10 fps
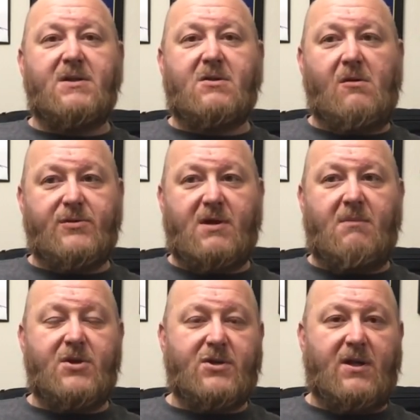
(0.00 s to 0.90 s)
is Colt's
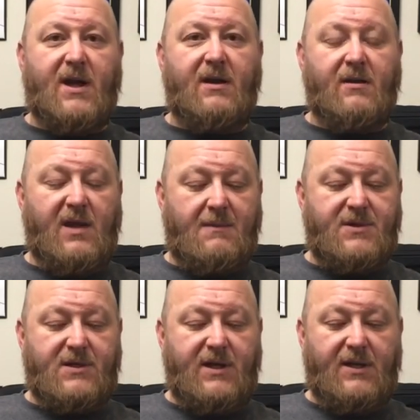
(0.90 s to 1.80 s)
commercial line and the
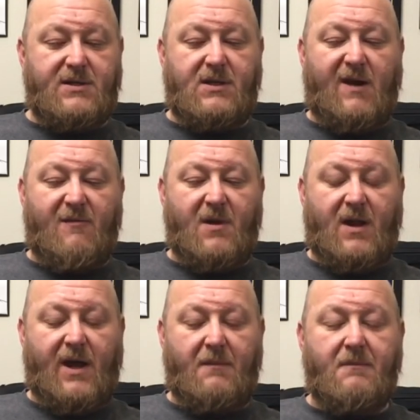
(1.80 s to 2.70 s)
M16 is the government
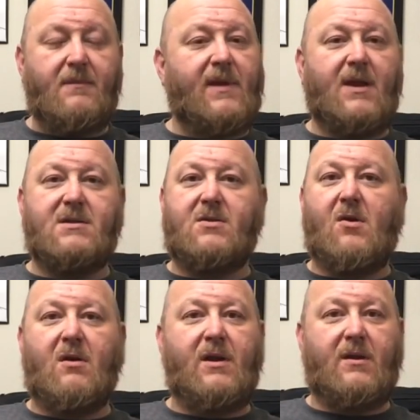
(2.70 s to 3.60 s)
line. That is
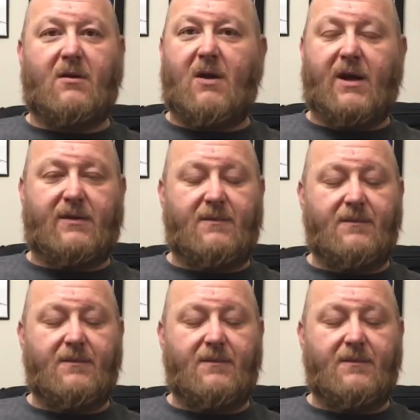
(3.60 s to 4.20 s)
totally incorrect.